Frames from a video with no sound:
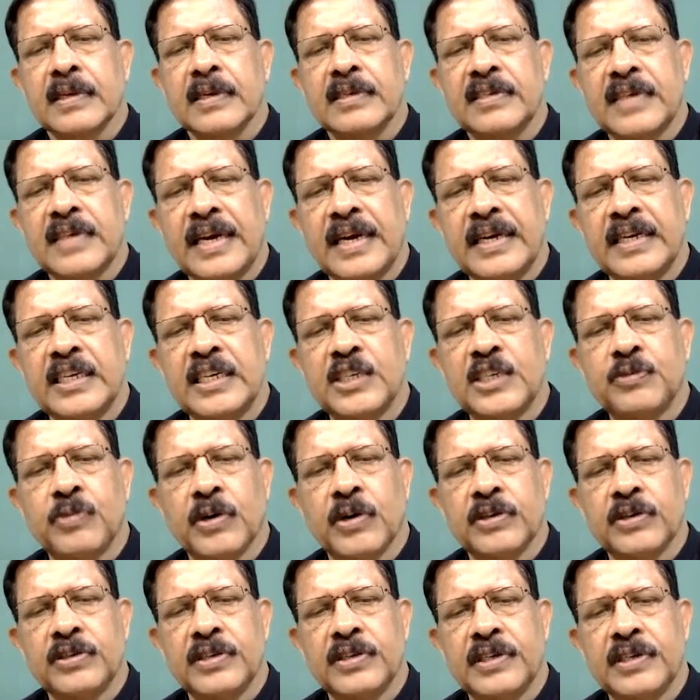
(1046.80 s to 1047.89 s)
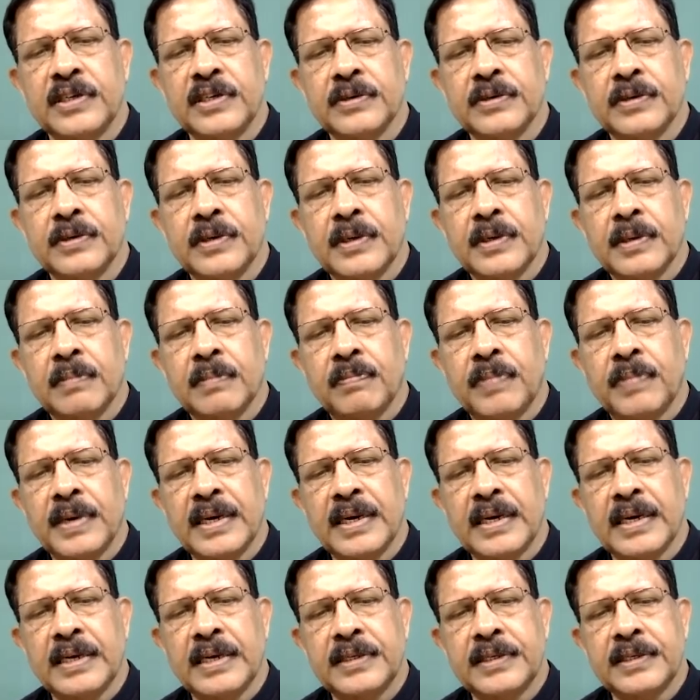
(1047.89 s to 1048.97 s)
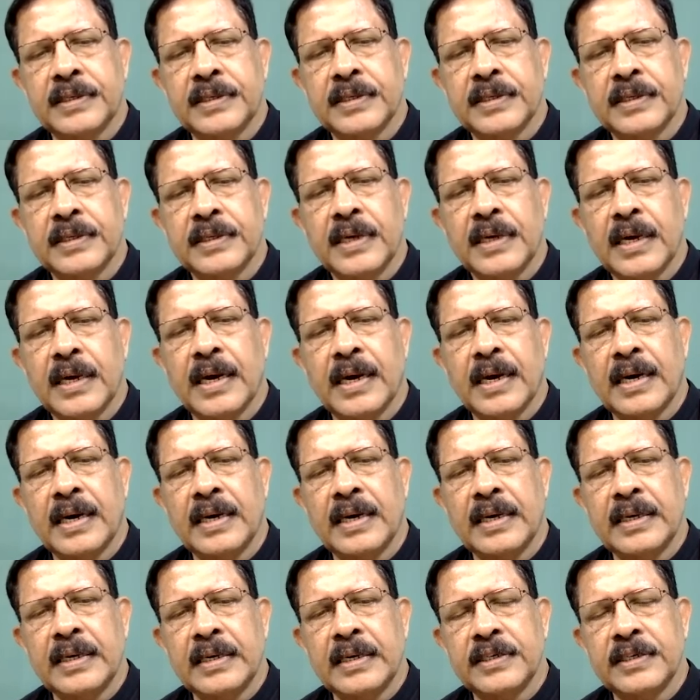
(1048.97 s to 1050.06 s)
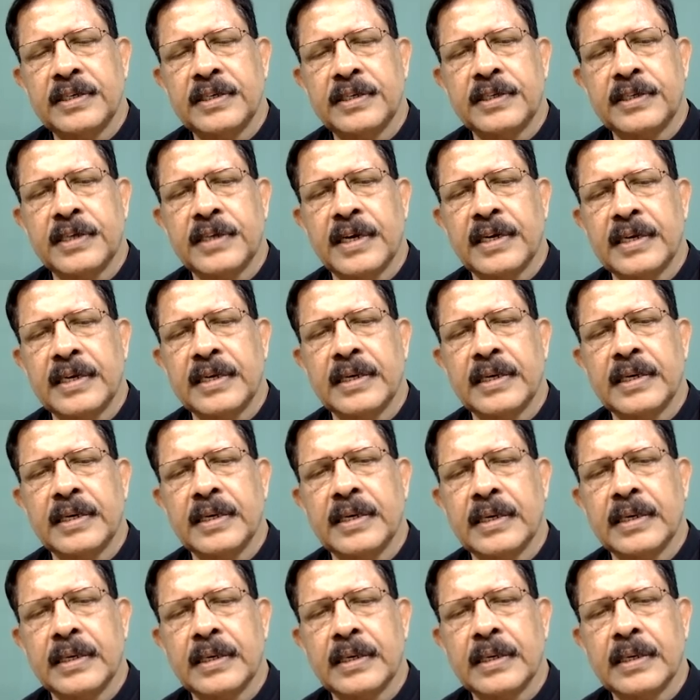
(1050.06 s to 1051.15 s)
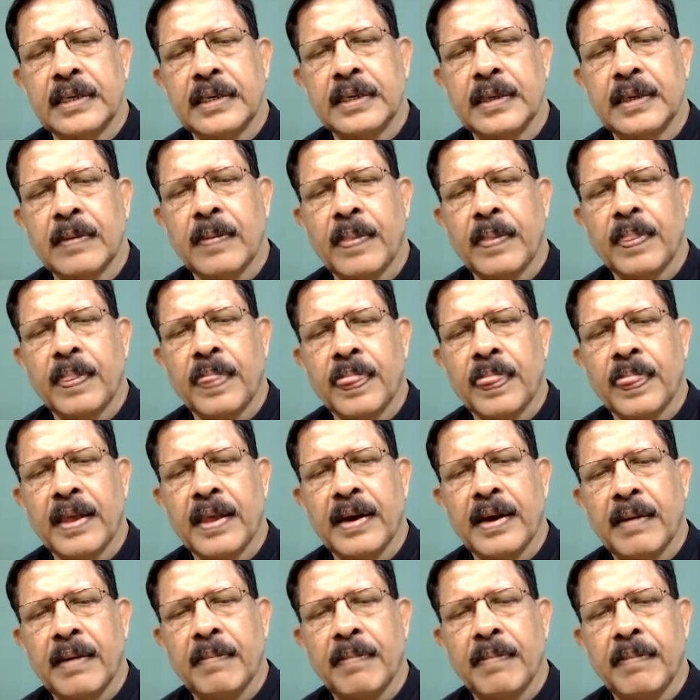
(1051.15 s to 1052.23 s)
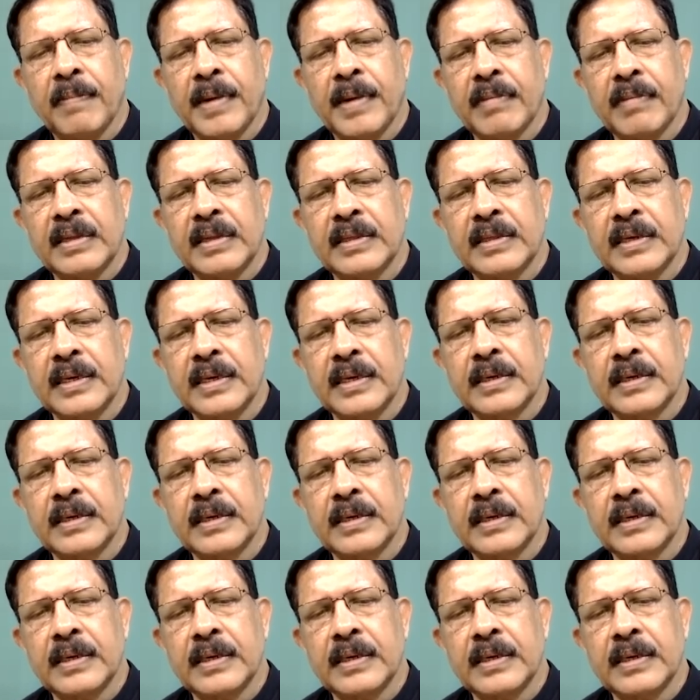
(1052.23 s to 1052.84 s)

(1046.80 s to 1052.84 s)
Sin is positive plus I sin pi by 3.